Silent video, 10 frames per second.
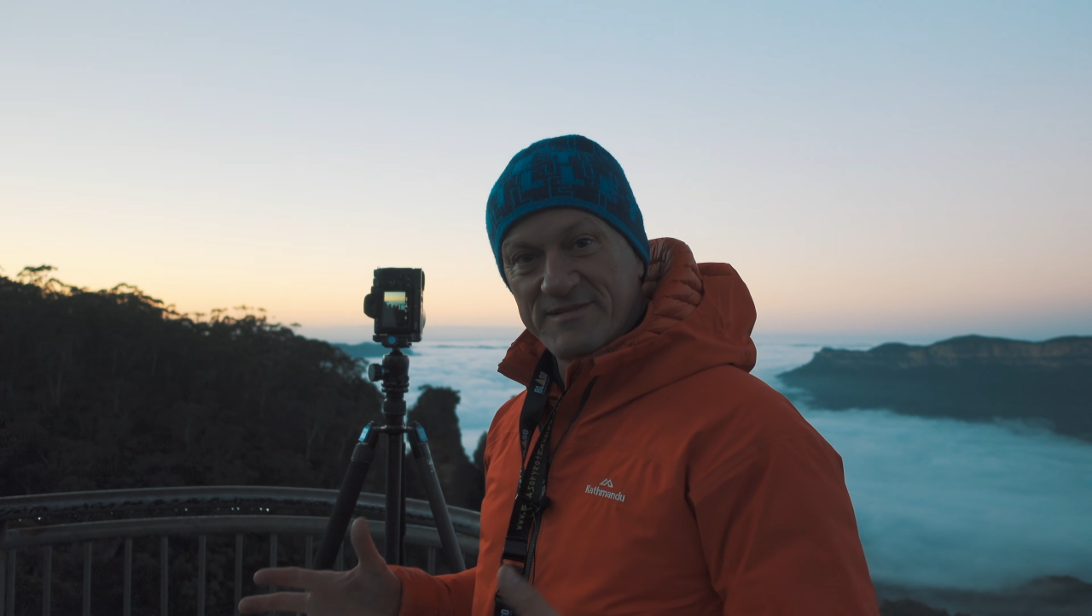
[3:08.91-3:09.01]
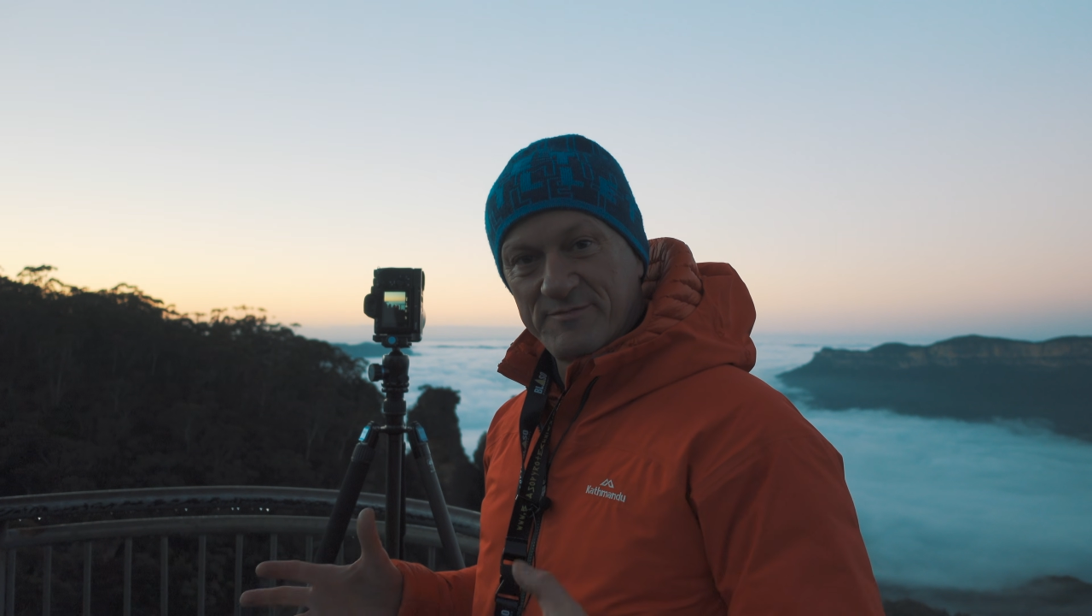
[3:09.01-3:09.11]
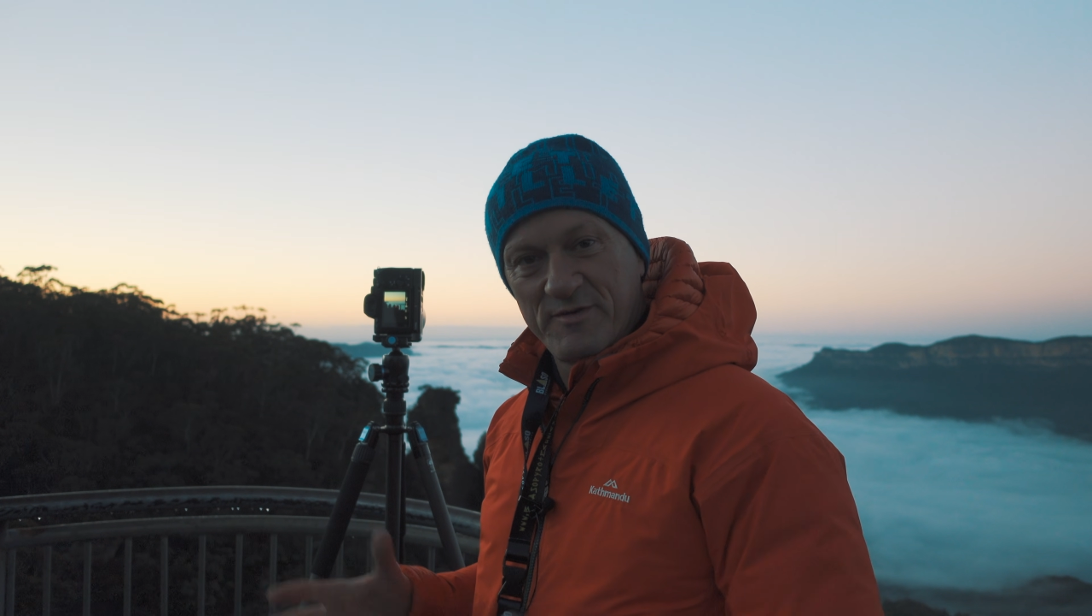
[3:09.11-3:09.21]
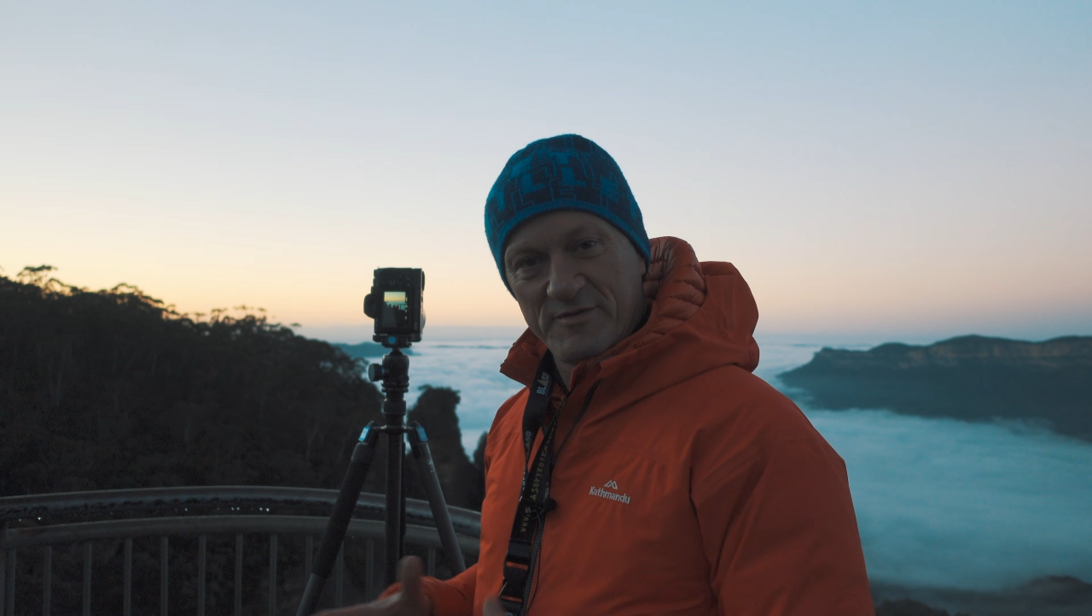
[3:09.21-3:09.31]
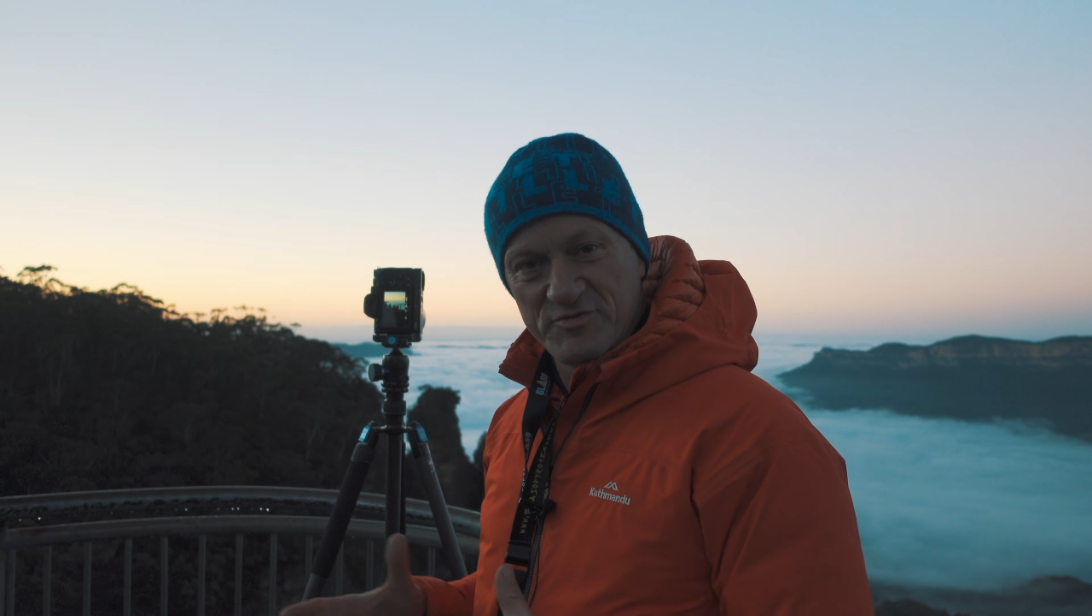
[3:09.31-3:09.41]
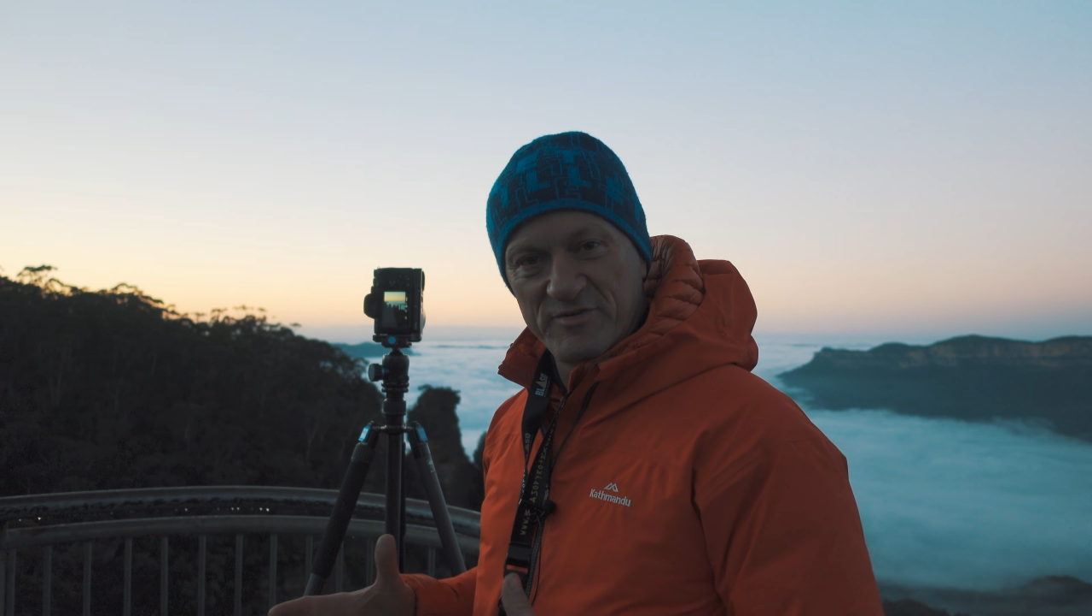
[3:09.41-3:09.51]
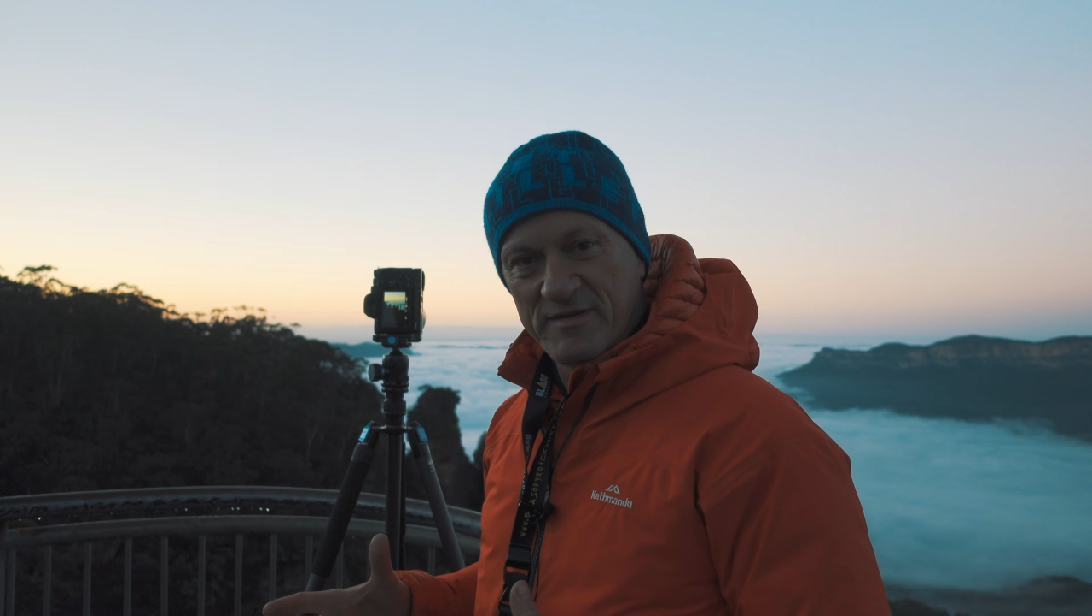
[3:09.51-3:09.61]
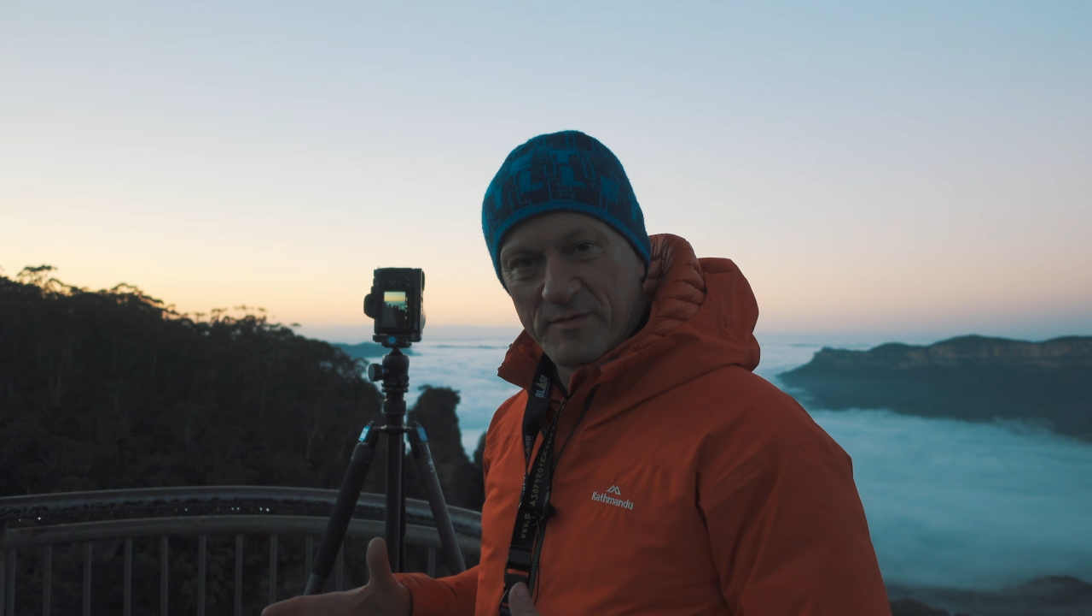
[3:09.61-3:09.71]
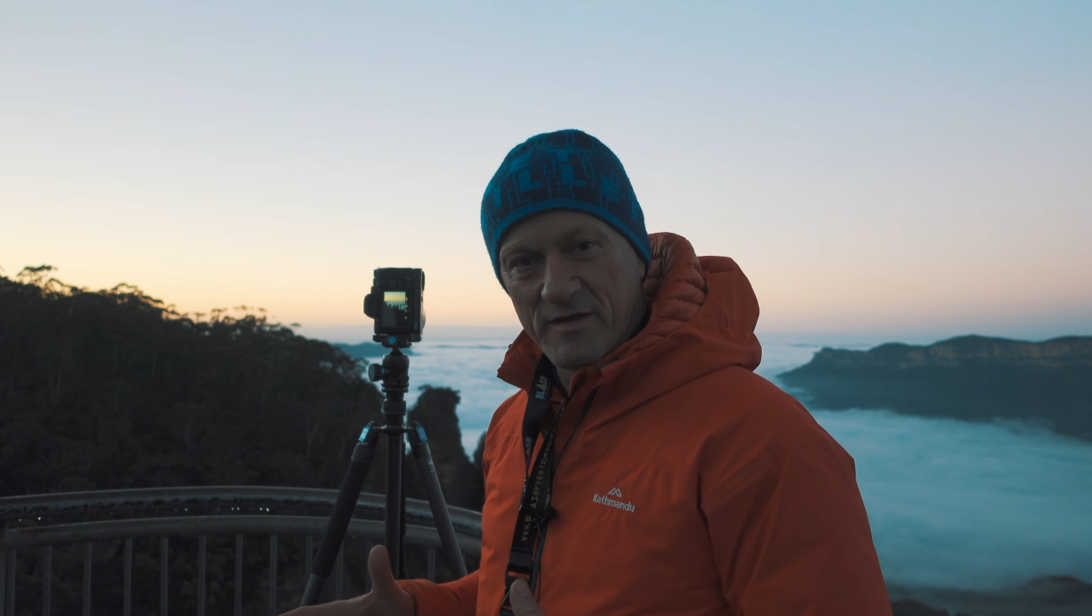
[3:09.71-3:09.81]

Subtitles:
is I'm going to try